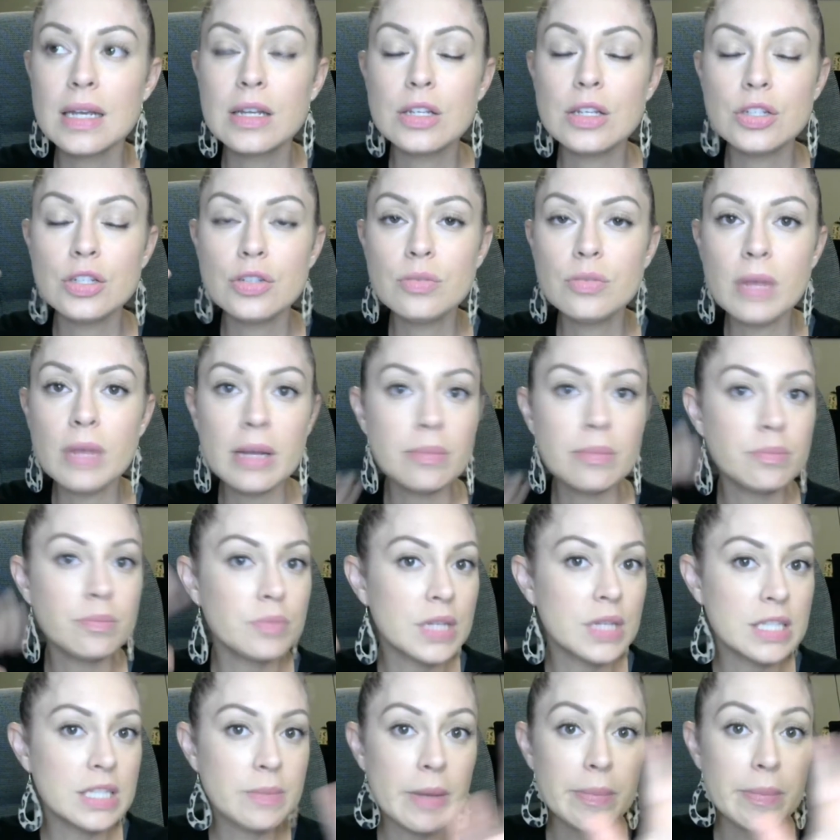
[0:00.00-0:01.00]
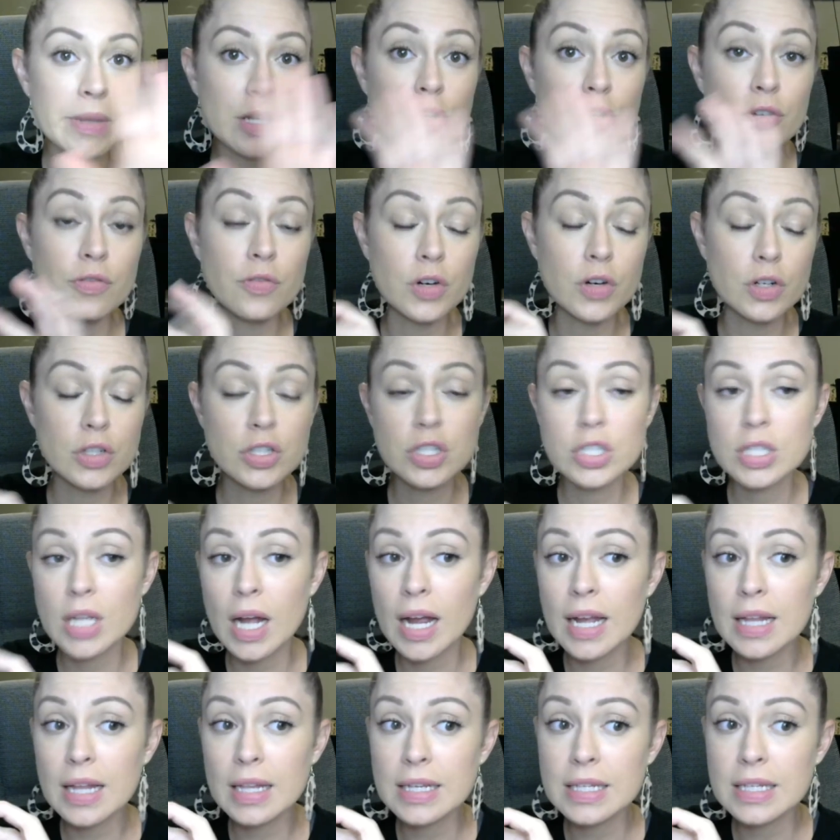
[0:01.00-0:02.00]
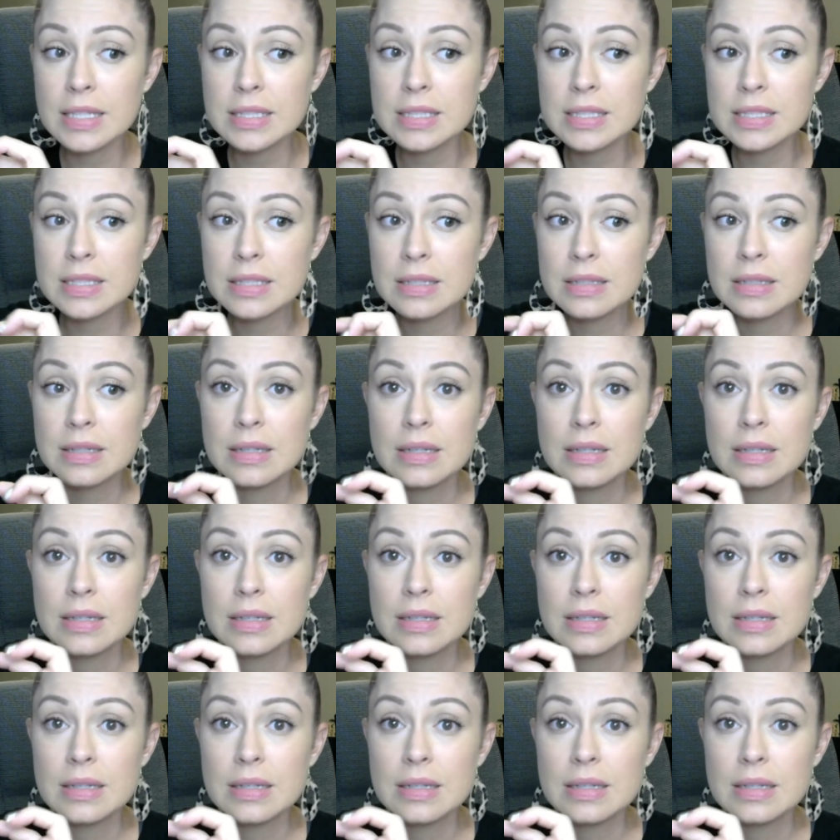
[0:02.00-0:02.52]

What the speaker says: may be your first stylist